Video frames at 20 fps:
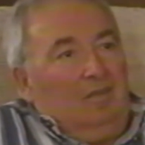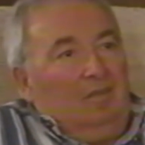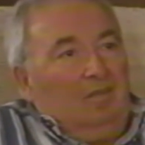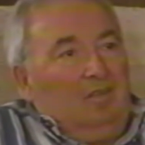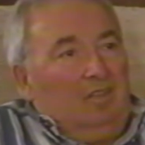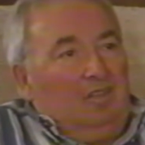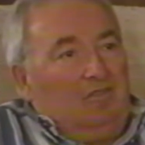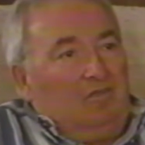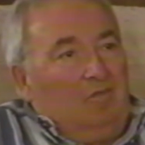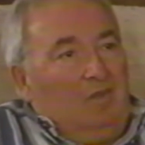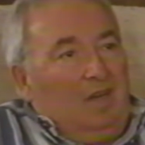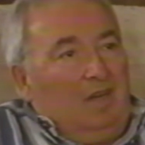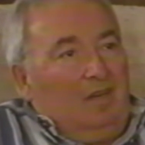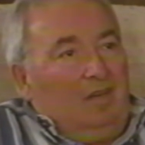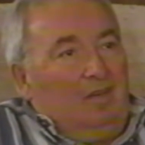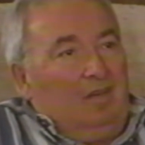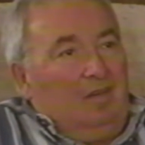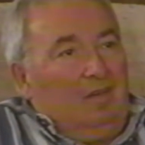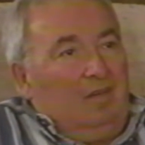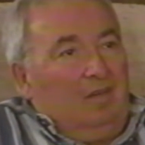this
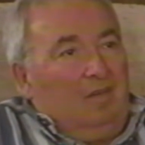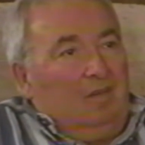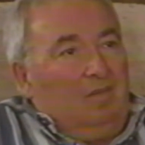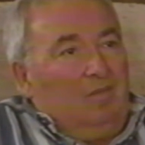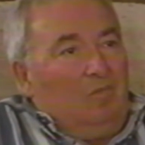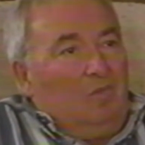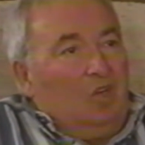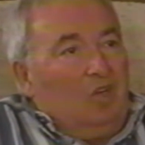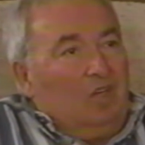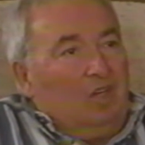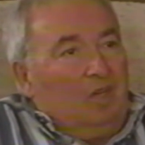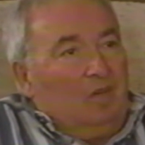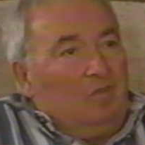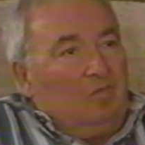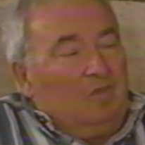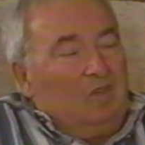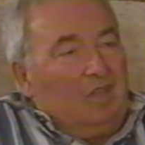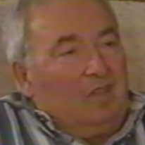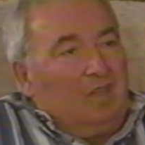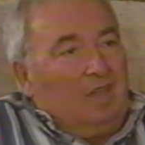one morning
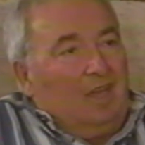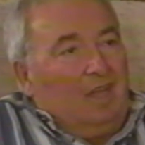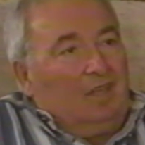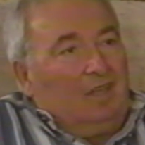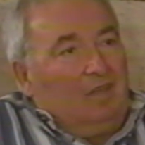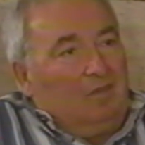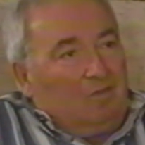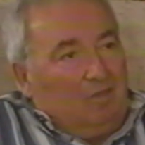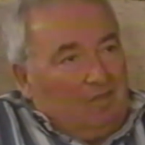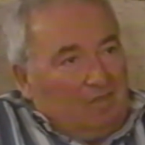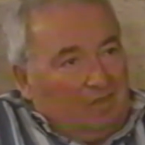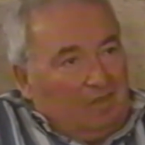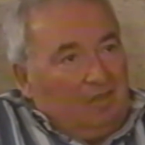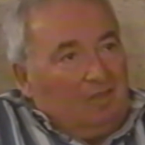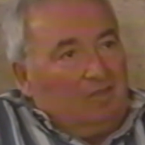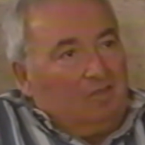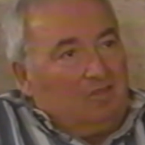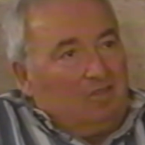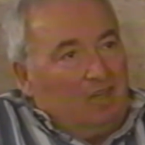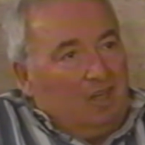we thought there were
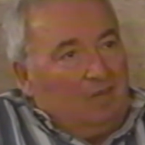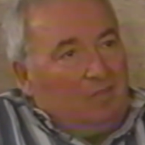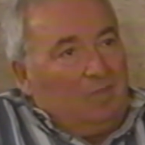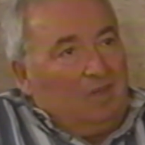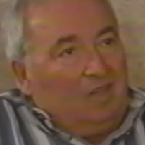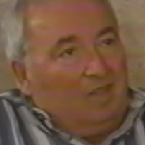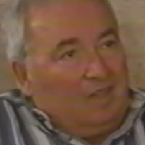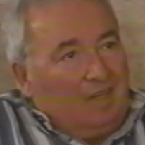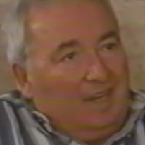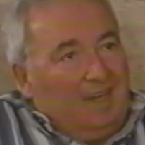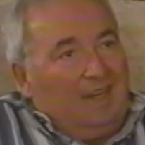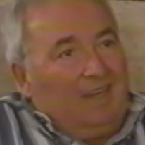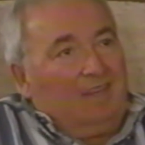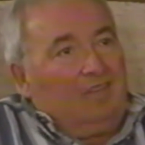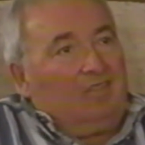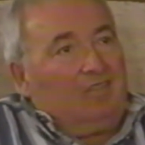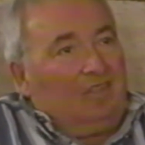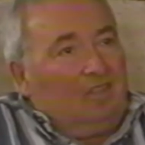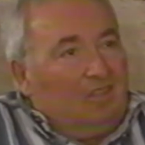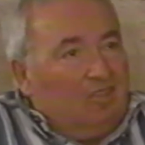still German
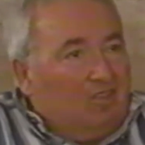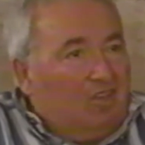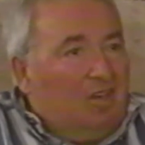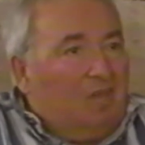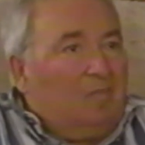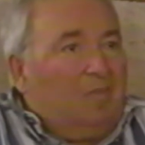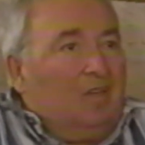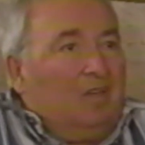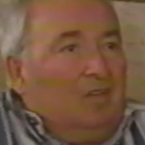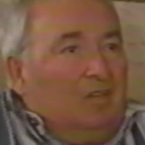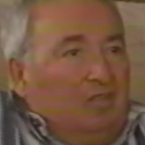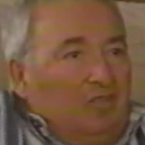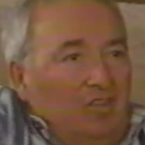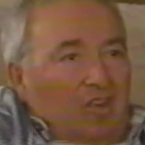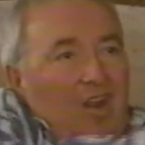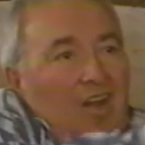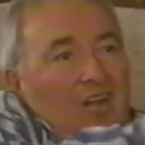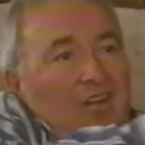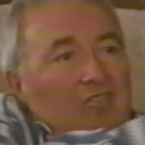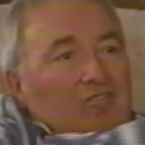tanks and German
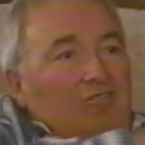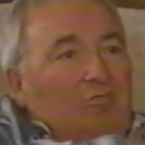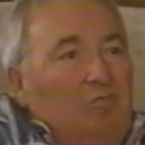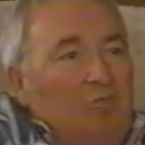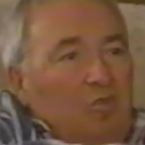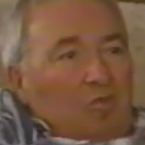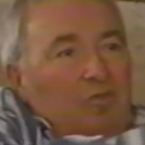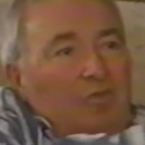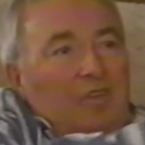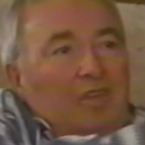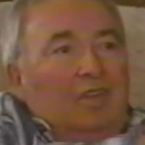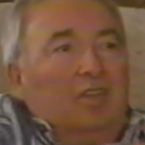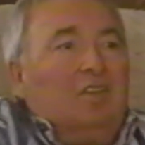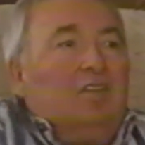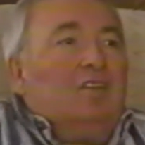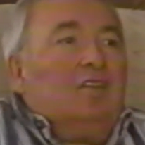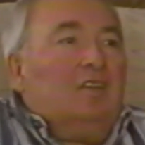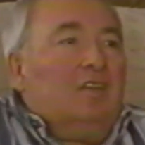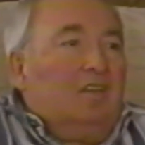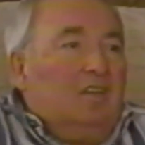trucks moving.
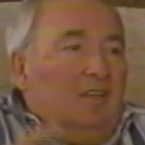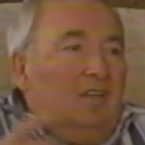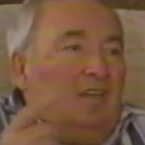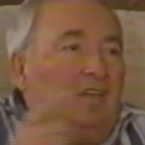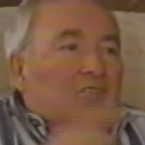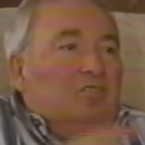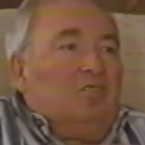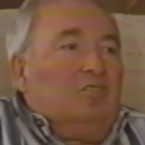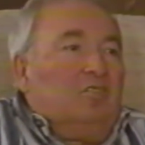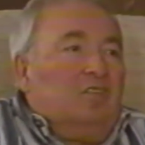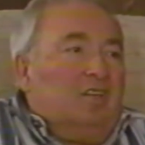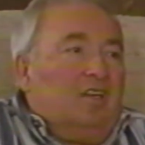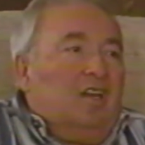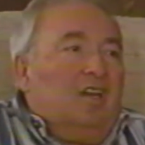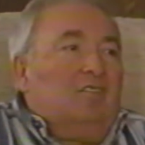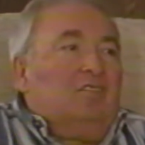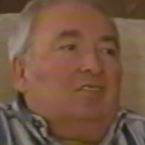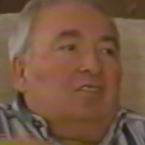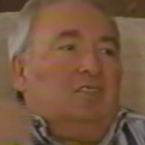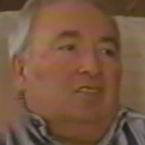It turned
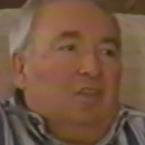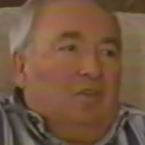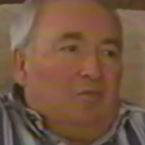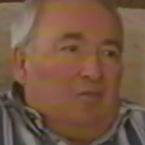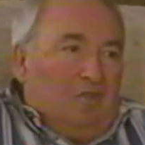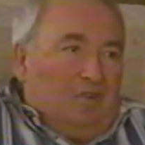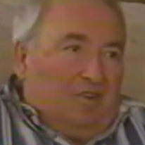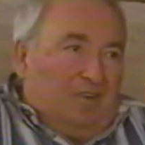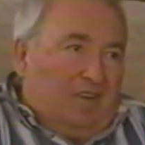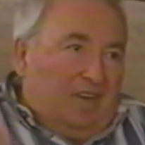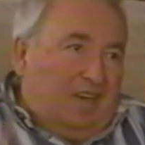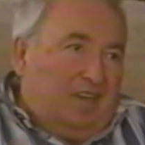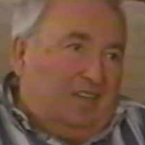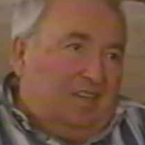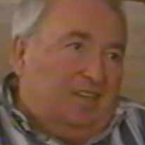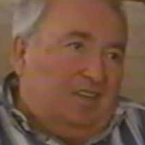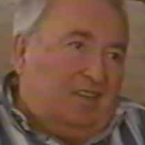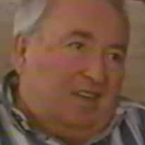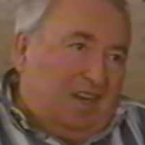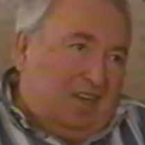out there were
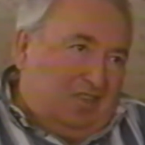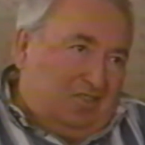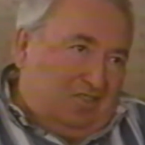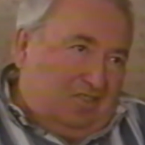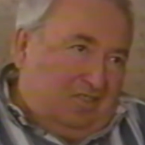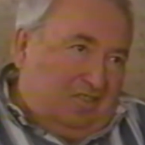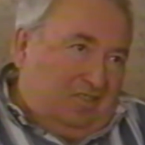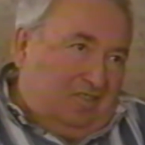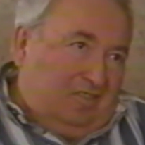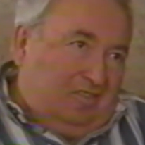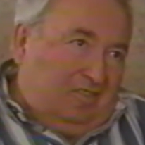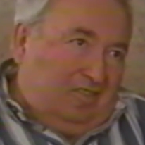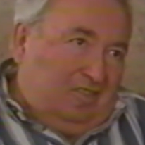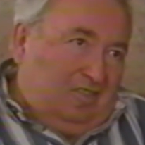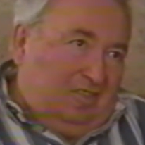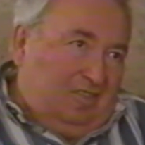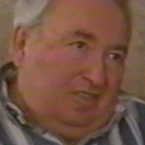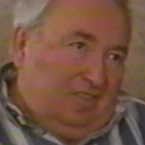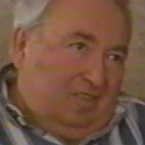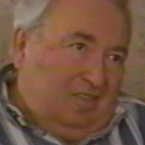already Russians.
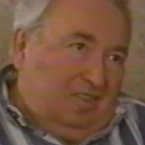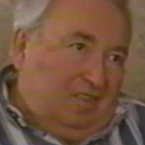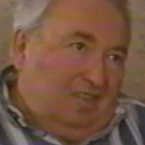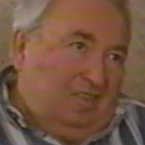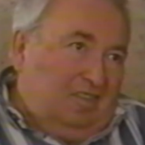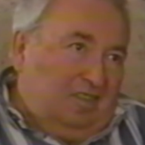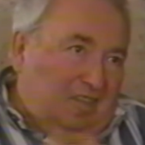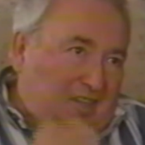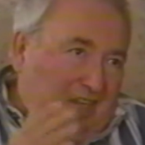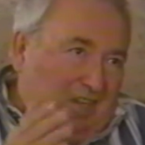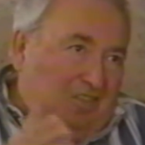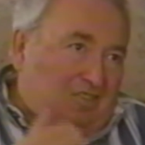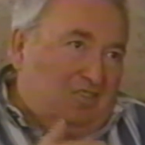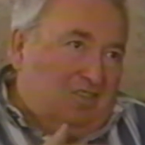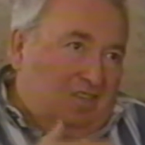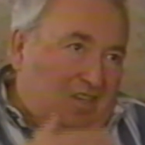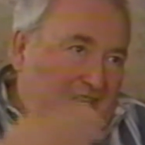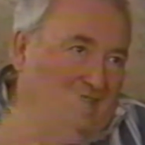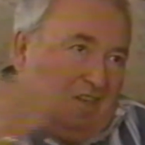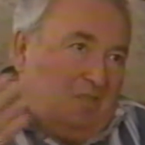The
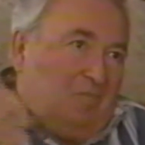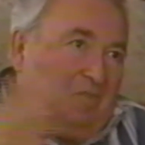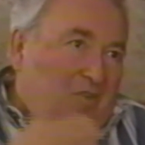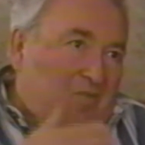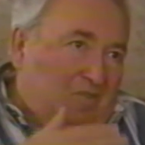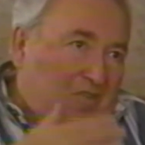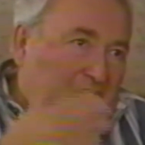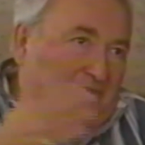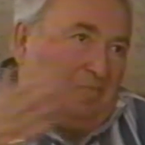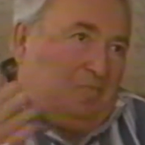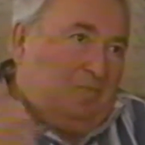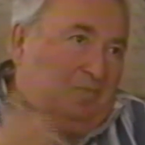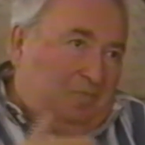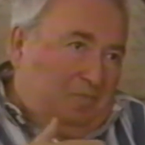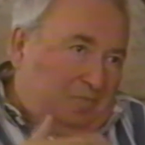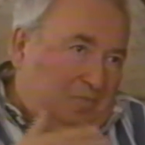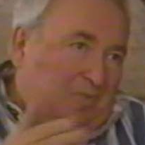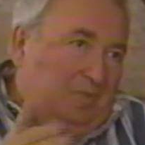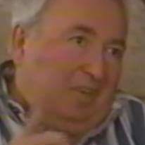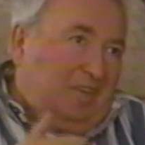Russian army was
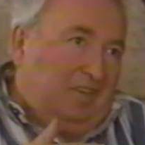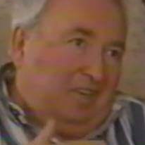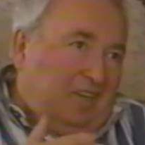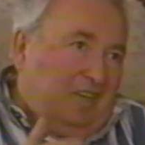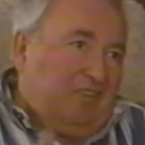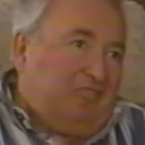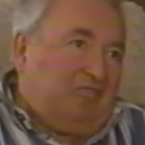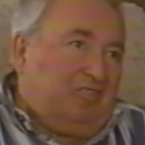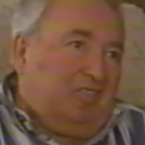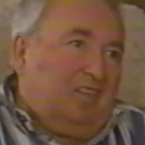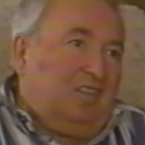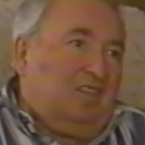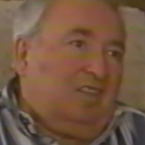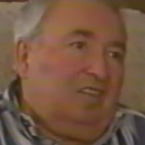progressing.